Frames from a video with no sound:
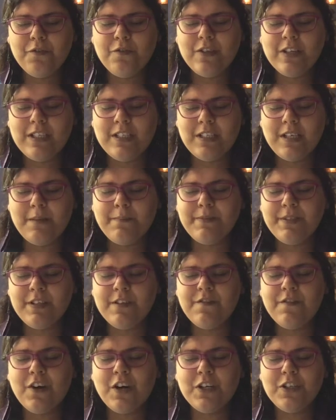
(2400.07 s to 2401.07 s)
the tips
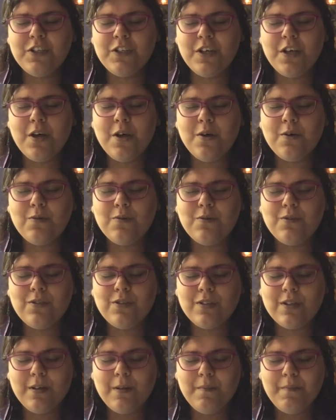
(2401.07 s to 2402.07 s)
of our
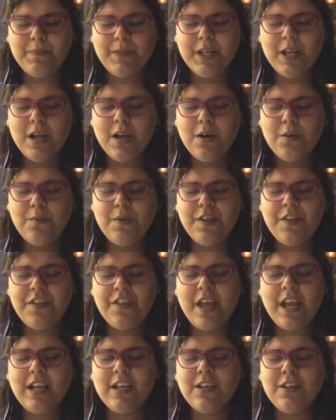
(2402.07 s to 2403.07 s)
toes. We
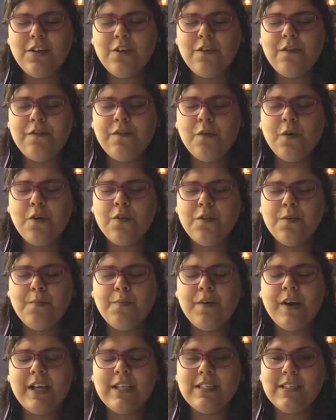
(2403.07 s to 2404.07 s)
thank you for the
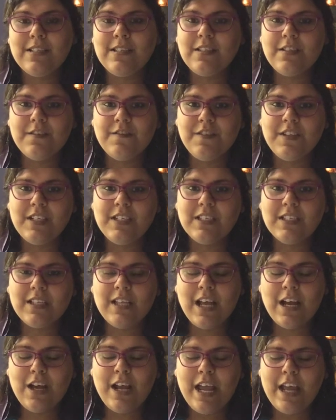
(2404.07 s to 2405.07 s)
presence of this
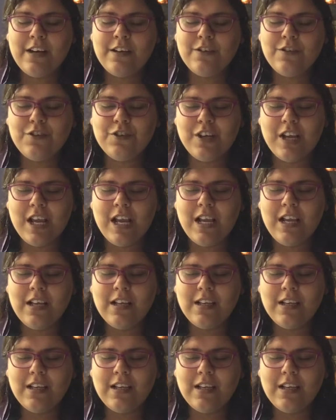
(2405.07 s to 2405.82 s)
energy,